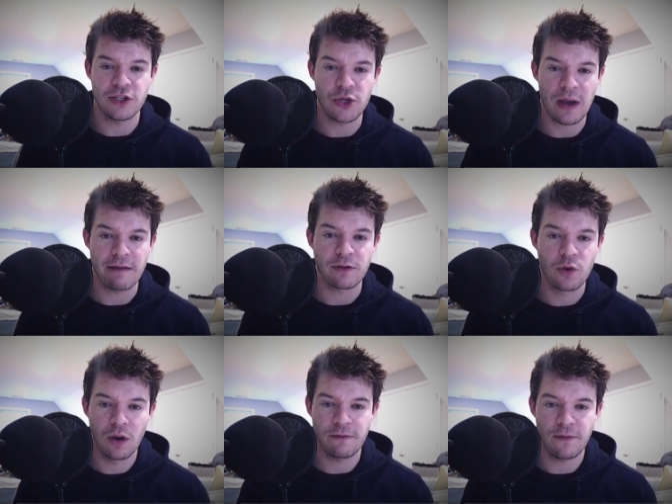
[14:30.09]
You have
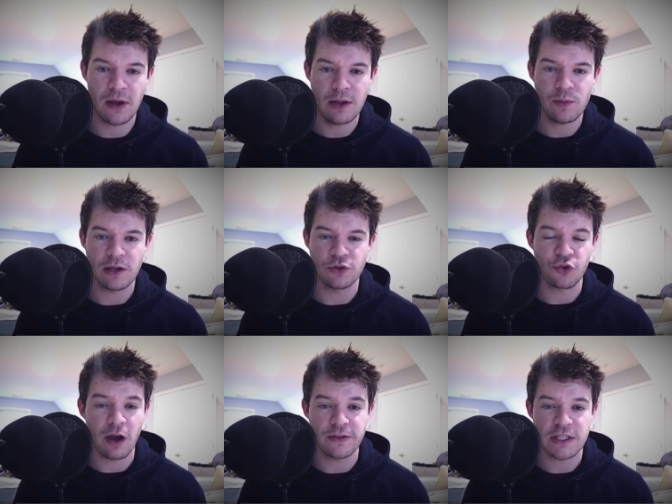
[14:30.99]
qualifying, where
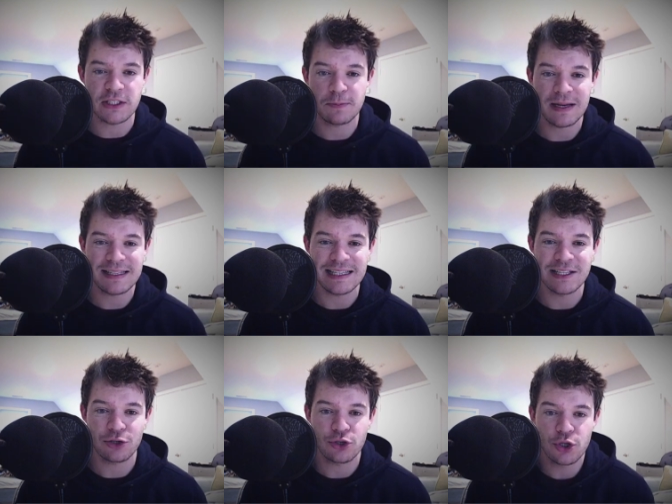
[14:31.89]
drivers are split
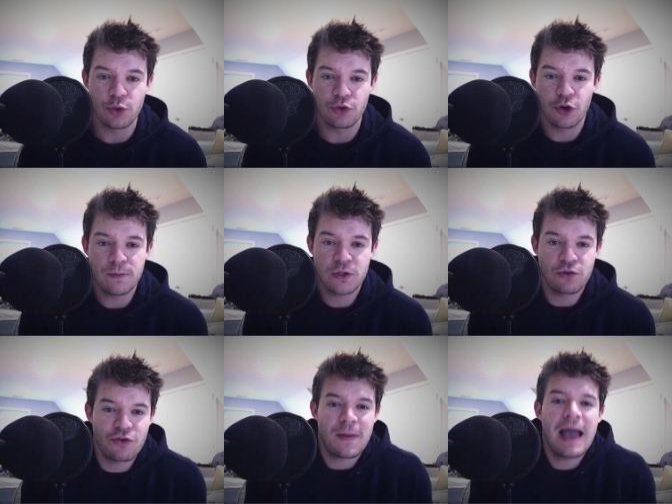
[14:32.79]
into 2 groups,
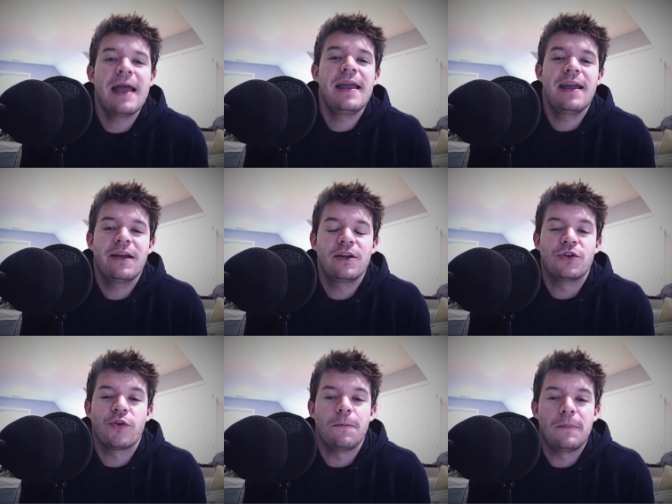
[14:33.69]
Group A and
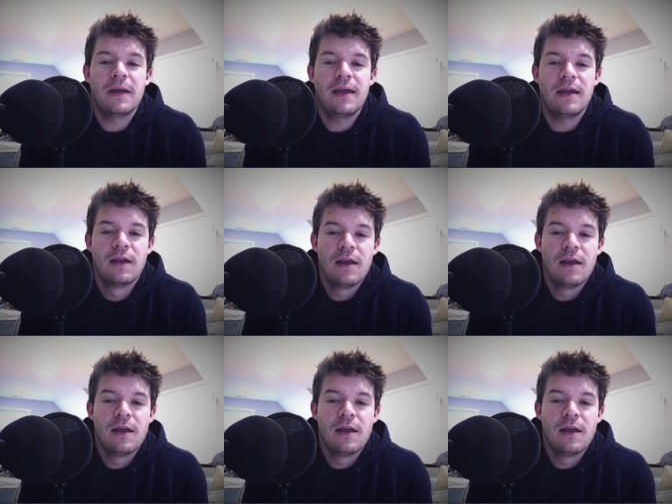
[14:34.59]
Group B.